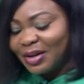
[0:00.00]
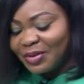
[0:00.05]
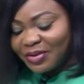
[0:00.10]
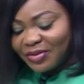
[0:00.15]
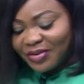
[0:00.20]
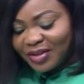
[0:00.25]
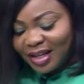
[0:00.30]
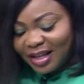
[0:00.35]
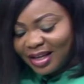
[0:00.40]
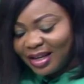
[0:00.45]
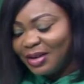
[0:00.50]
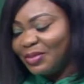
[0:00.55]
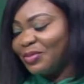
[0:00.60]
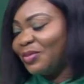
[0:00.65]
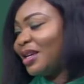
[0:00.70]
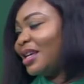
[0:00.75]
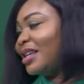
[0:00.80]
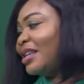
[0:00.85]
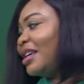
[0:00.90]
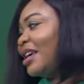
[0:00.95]
otwi
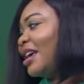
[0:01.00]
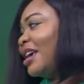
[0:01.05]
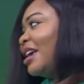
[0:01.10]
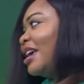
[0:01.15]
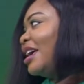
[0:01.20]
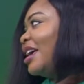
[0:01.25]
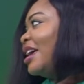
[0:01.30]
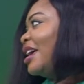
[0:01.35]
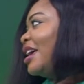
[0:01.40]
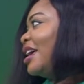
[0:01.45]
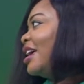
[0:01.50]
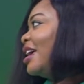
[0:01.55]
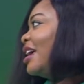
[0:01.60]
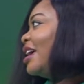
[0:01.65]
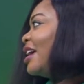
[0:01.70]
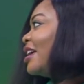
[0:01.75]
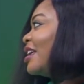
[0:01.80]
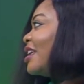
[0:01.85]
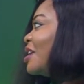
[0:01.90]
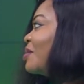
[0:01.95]
ewie
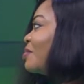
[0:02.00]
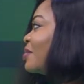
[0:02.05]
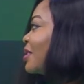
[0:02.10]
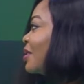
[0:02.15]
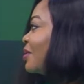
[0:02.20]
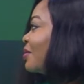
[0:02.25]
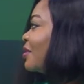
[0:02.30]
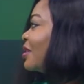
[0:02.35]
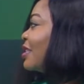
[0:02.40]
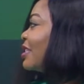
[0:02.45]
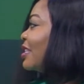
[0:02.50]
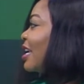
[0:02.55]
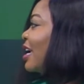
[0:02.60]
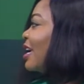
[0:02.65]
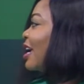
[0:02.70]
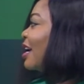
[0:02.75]
ye games no say